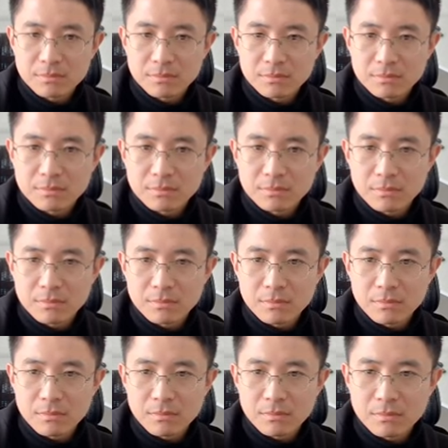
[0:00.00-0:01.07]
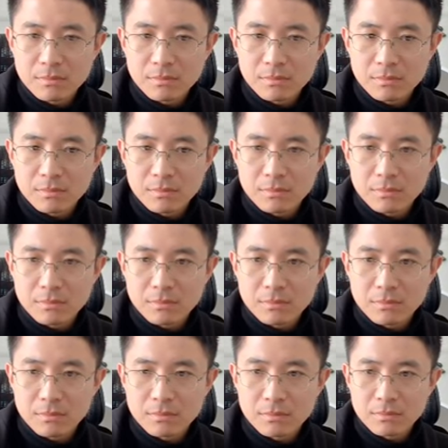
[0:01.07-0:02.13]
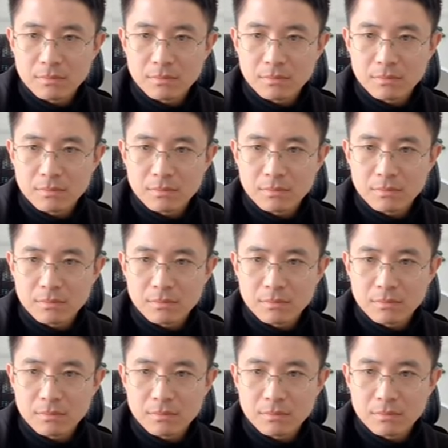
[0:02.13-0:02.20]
This person isn't speaking.